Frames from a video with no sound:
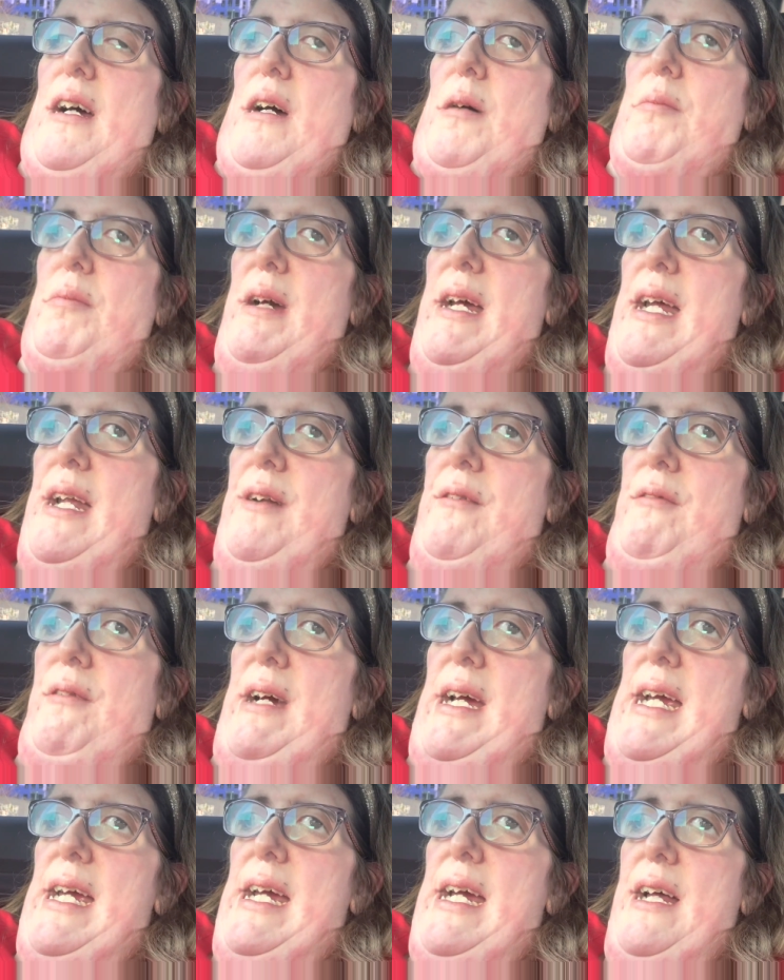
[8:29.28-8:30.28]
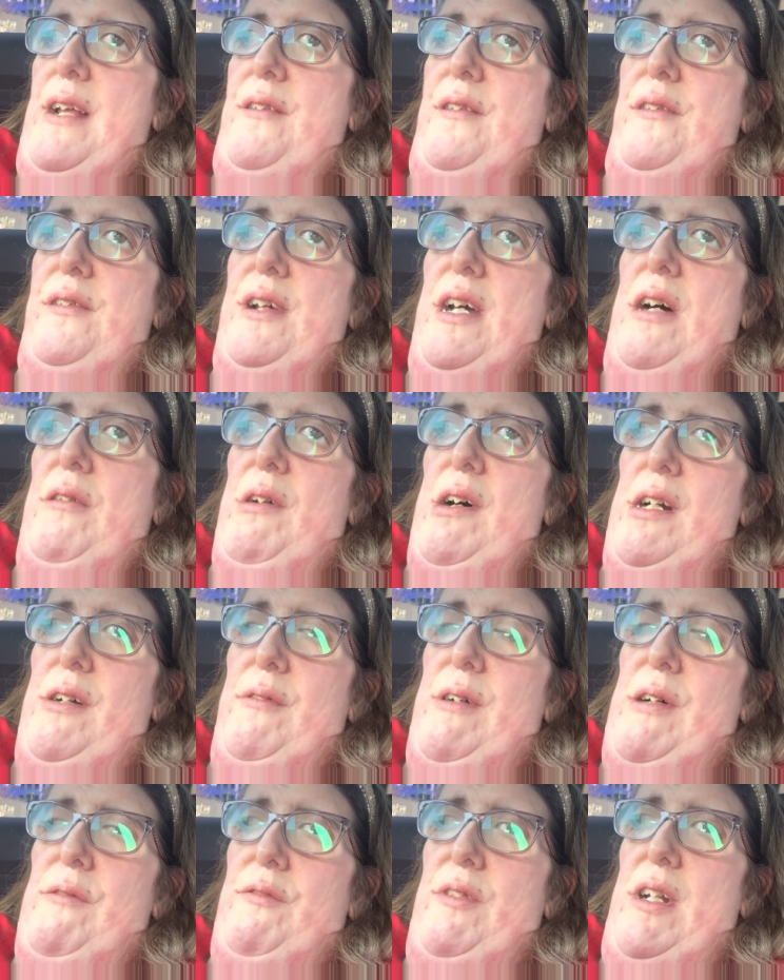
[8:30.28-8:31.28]
but anyway, just gonna walk
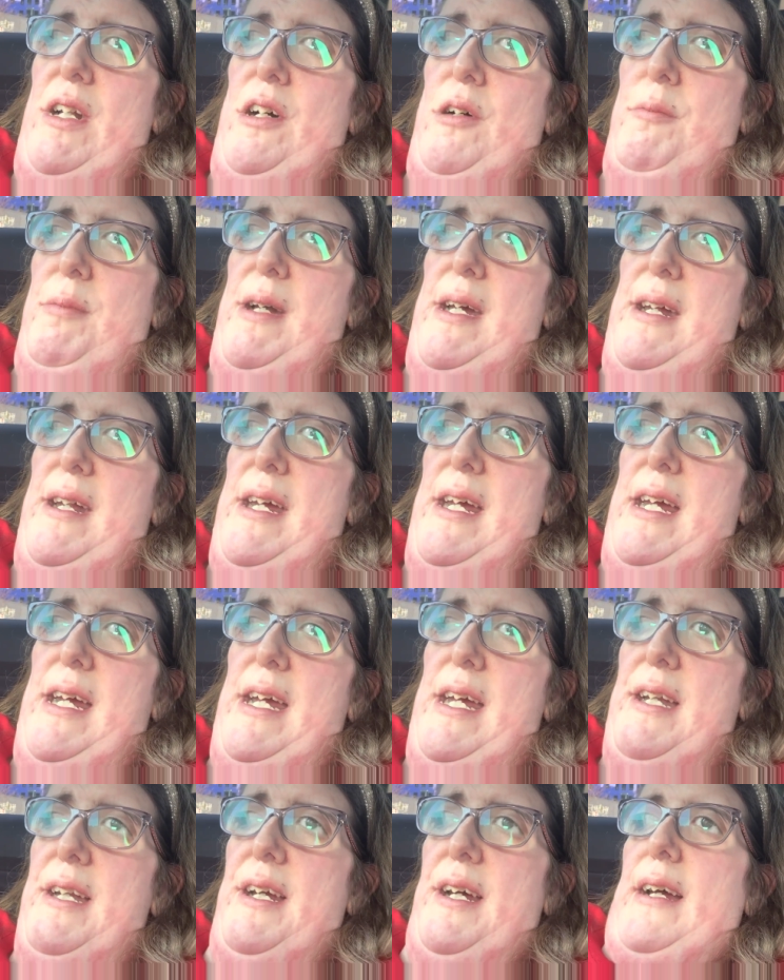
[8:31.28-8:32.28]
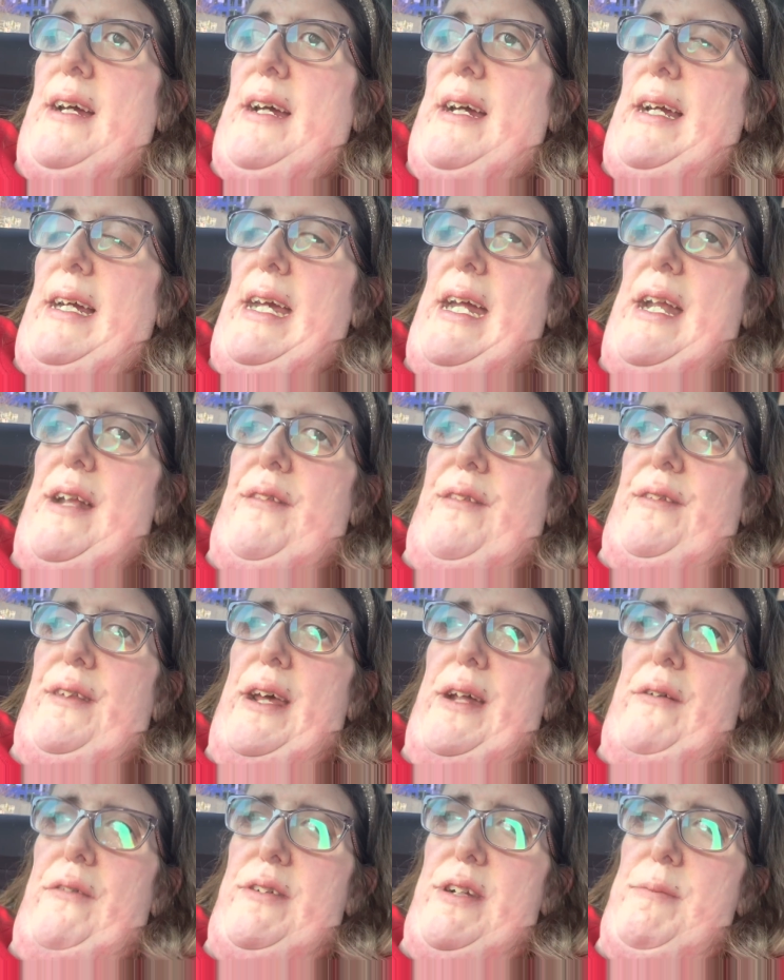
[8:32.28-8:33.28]
around for a little bit and get it
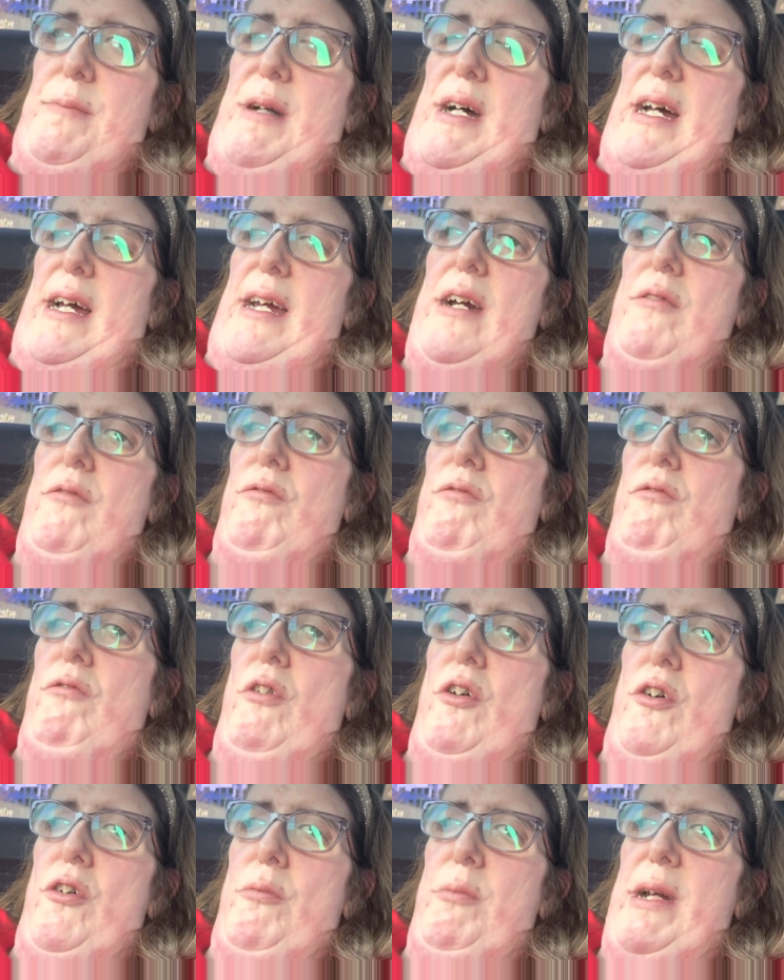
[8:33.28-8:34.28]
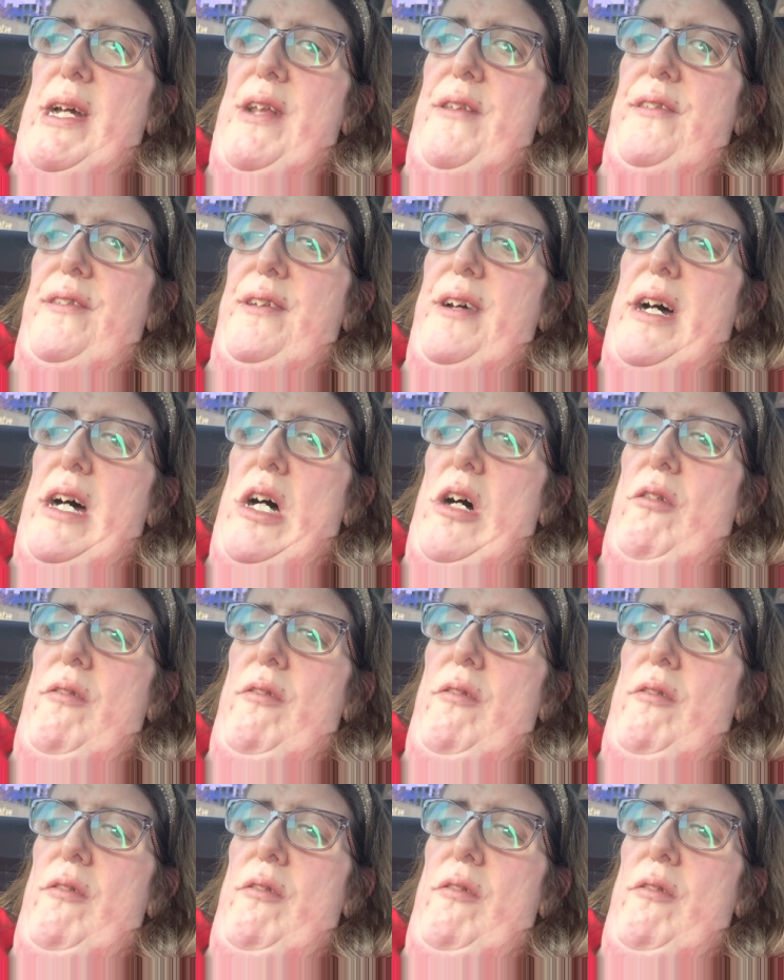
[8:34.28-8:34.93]
settled in my womb. So,